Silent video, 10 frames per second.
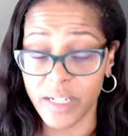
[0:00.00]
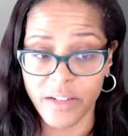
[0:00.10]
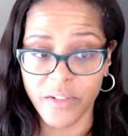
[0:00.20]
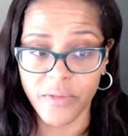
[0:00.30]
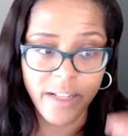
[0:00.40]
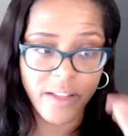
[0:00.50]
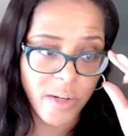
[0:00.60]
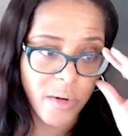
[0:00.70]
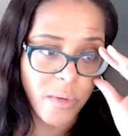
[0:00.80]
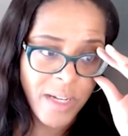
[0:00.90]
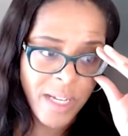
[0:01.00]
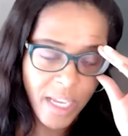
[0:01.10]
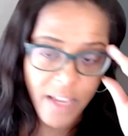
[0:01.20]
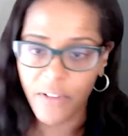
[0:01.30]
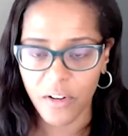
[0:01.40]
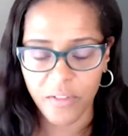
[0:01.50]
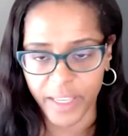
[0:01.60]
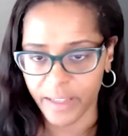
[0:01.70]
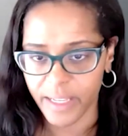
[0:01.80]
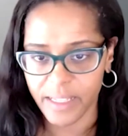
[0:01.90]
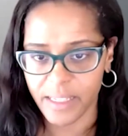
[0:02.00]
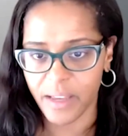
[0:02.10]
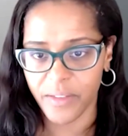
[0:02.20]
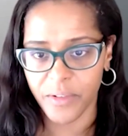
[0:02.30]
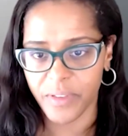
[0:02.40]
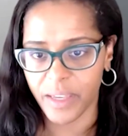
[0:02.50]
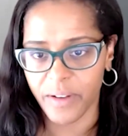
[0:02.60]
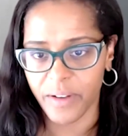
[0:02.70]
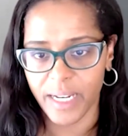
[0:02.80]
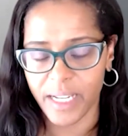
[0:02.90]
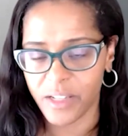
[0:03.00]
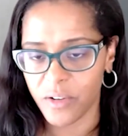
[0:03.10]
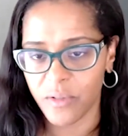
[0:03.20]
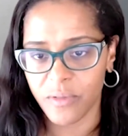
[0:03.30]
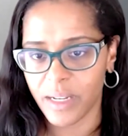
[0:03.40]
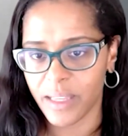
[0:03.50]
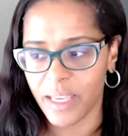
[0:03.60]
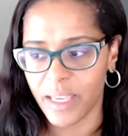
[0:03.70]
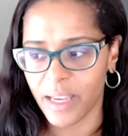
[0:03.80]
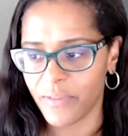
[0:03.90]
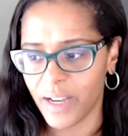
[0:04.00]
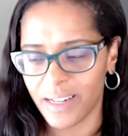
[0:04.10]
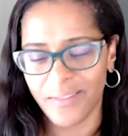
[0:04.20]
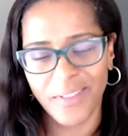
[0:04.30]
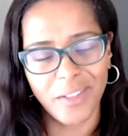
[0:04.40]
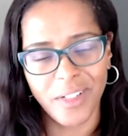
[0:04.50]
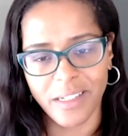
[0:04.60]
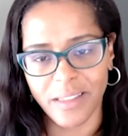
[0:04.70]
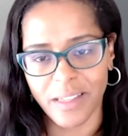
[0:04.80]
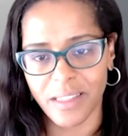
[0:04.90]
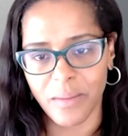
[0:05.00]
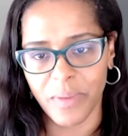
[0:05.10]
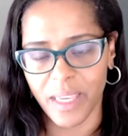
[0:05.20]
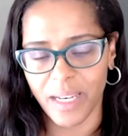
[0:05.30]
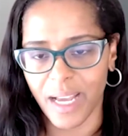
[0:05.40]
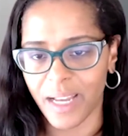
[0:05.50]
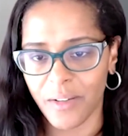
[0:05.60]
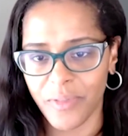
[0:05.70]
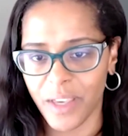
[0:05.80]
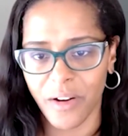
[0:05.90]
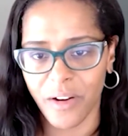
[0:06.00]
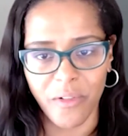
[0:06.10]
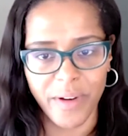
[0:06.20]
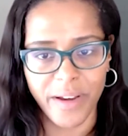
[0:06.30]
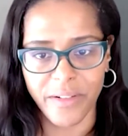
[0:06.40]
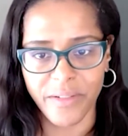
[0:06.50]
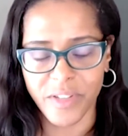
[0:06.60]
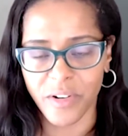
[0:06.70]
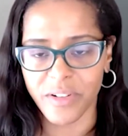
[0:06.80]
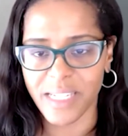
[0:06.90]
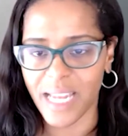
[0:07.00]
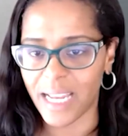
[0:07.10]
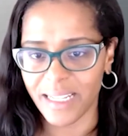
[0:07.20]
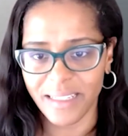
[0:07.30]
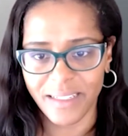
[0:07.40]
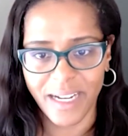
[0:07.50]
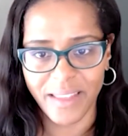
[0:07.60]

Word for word: on it, right? So evolving is another thing, right? I don't, I think I've kind of alluded to this in the beginning. I don't think our careers are static.